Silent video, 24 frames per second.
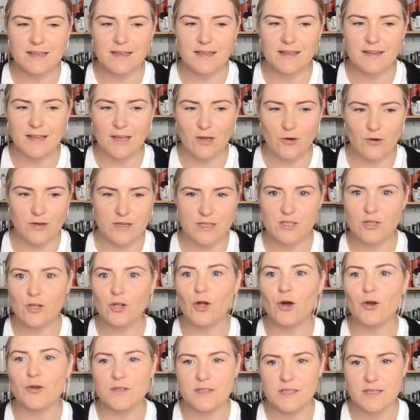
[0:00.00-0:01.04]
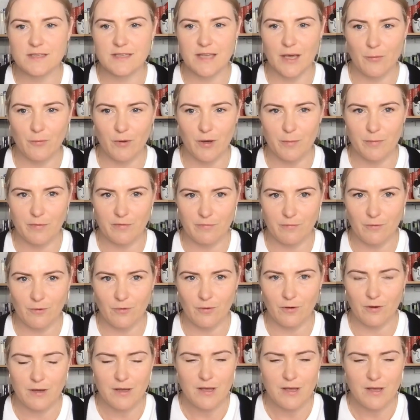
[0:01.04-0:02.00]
they're not as close as they were before.